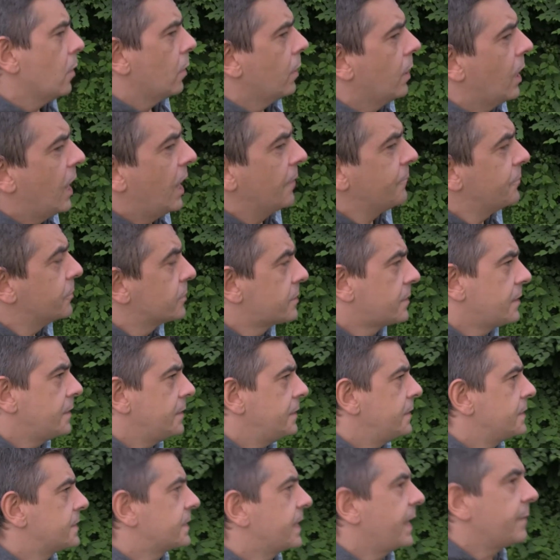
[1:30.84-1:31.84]
obviously
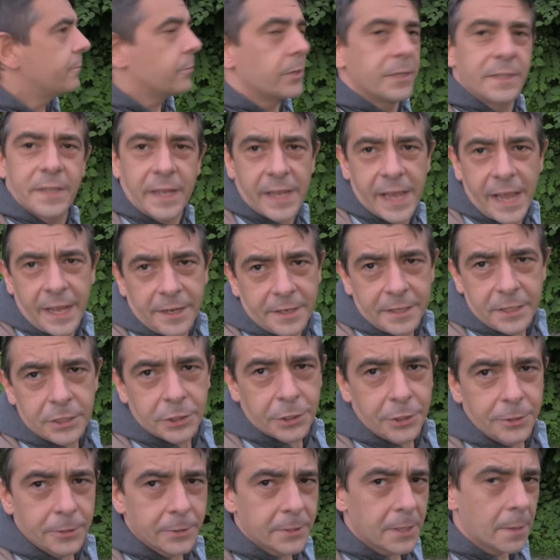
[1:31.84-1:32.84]
these cameras, they had
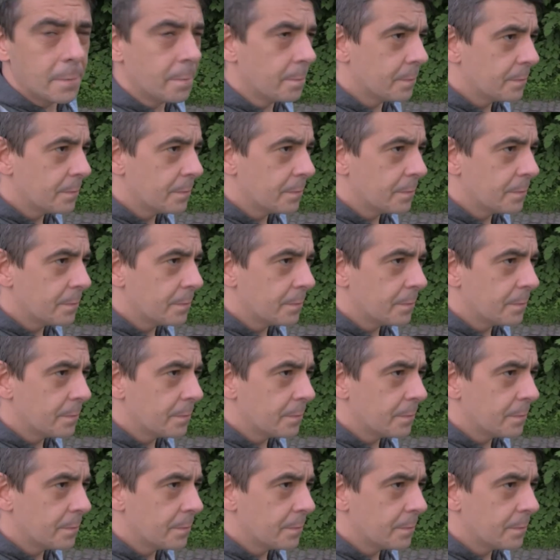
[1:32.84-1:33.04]
issues.